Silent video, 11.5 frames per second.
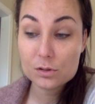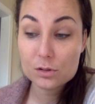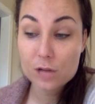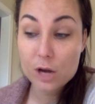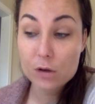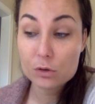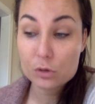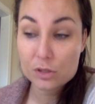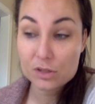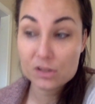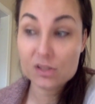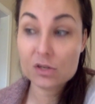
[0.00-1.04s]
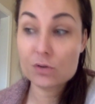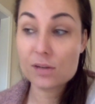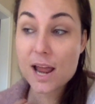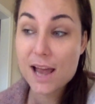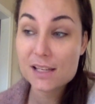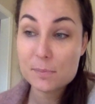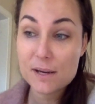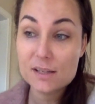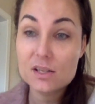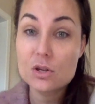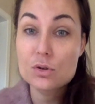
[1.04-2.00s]
characteristics and those
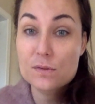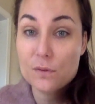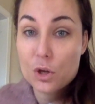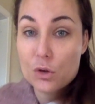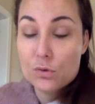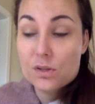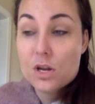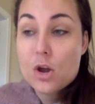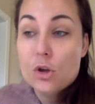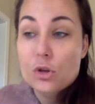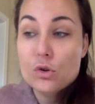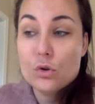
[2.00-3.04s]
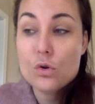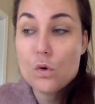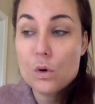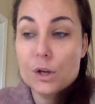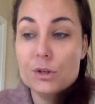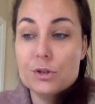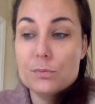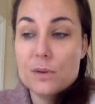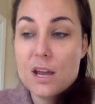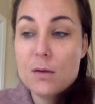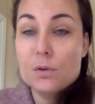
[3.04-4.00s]
aspects and those views, you're going to
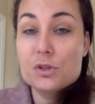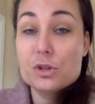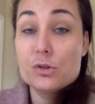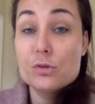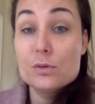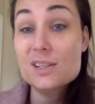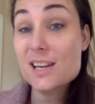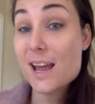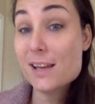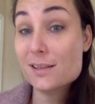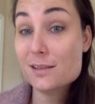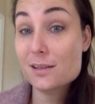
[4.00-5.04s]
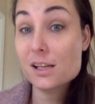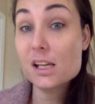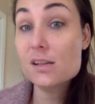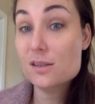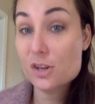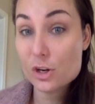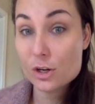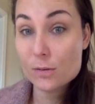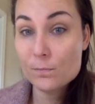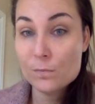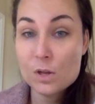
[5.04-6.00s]
be able to test
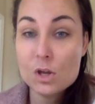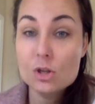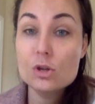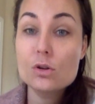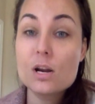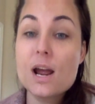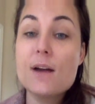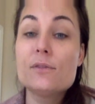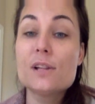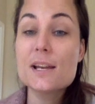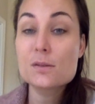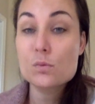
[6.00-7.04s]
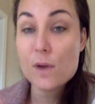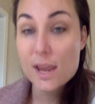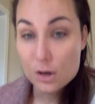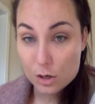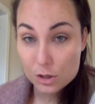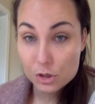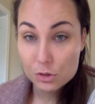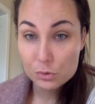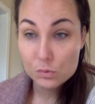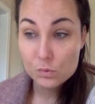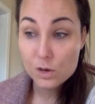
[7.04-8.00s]
easier. You're going to have less weight on
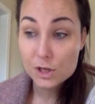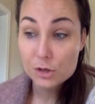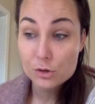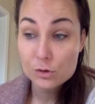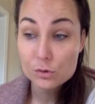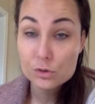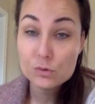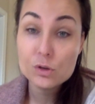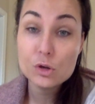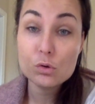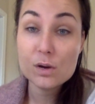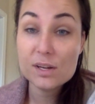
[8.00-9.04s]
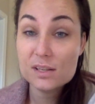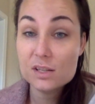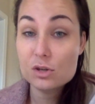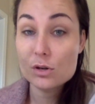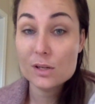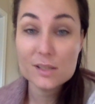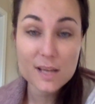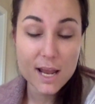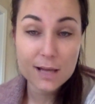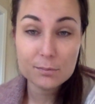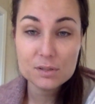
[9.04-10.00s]
you when you're doing your quizzes, your
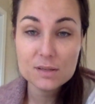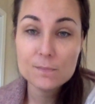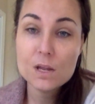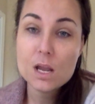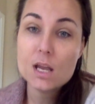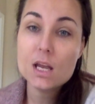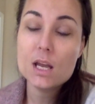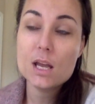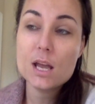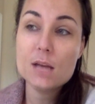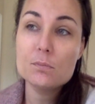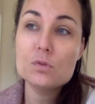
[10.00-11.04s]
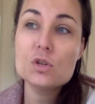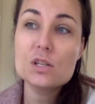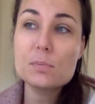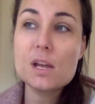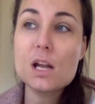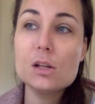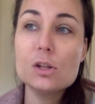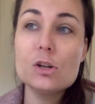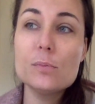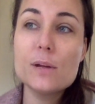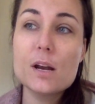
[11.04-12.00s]
exams. And just being a
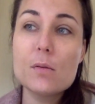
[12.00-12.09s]
little bit